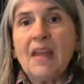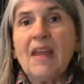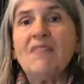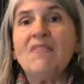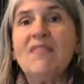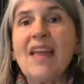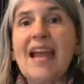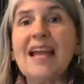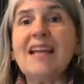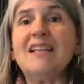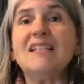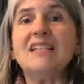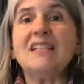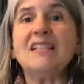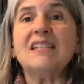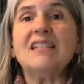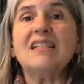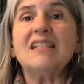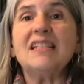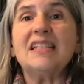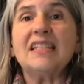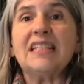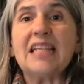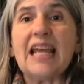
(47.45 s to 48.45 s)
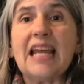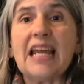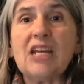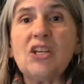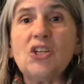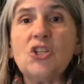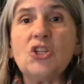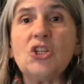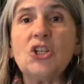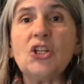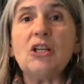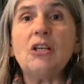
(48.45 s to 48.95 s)
that
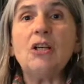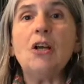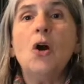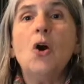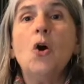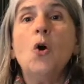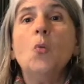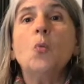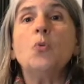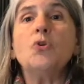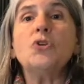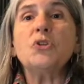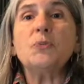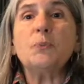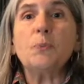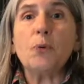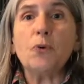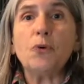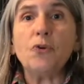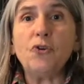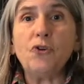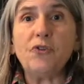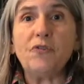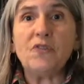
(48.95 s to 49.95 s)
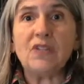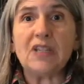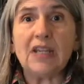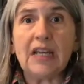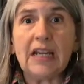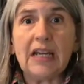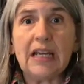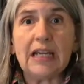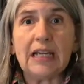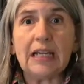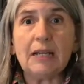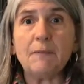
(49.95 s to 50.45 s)
sensation was proof to
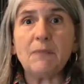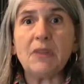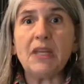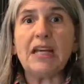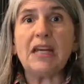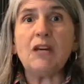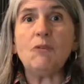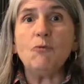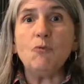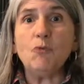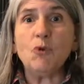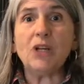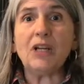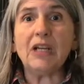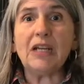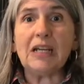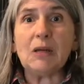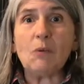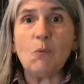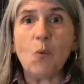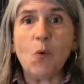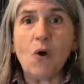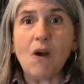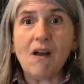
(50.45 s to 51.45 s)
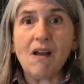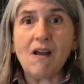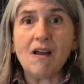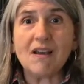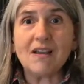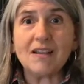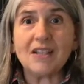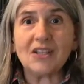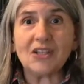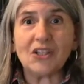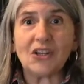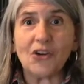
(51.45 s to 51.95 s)
him that he really
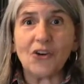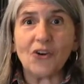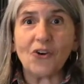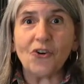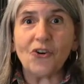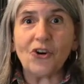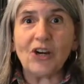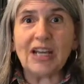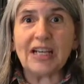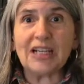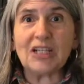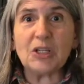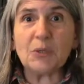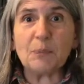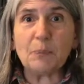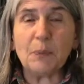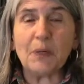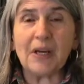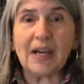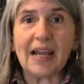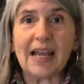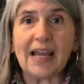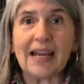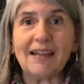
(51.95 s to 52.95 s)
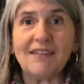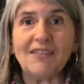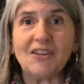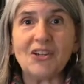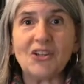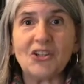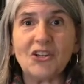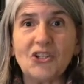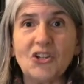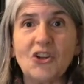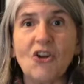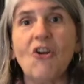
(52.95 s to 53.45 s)
was learning to play the
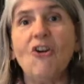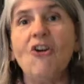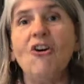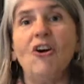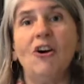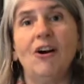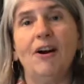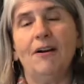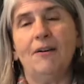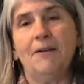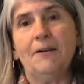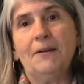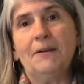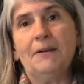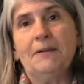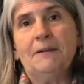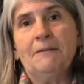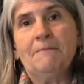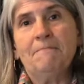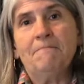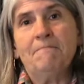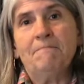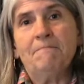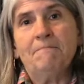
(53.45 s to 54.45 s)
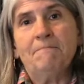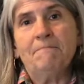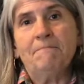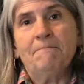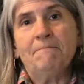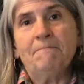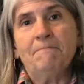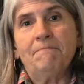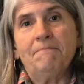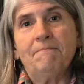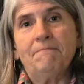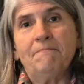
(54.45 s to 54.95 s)
guitar.
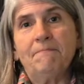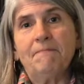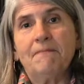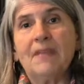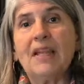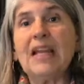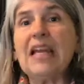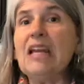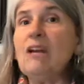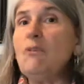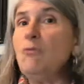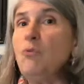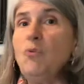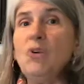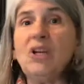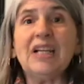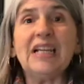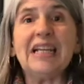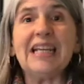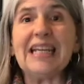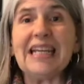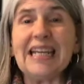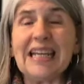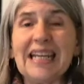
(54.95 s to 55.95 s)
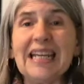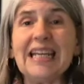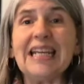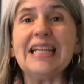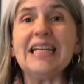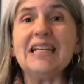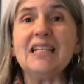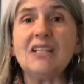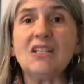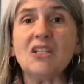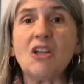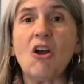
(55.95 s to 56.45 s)
It really
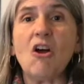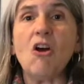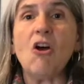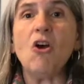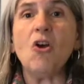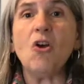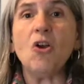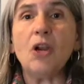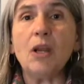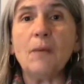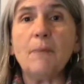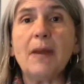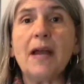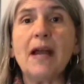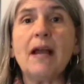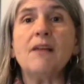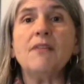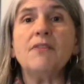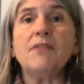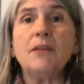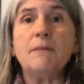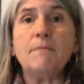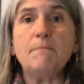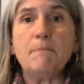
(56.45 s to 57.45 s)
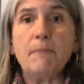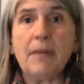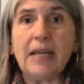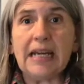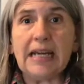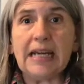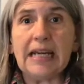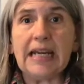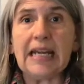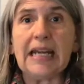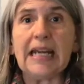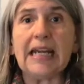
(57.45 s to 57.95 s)
is all about the
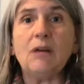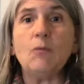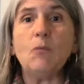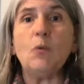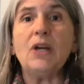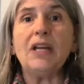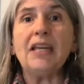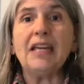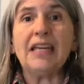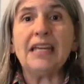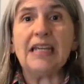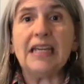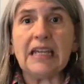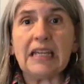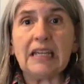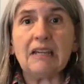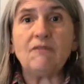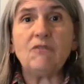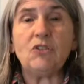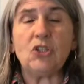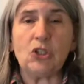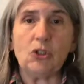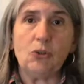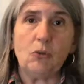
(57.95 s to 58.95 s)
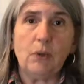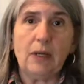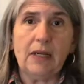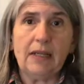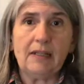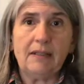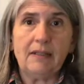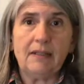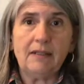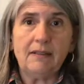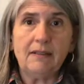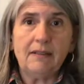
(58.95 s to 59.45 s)
meaning we give to
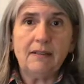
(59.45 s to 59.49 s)
it.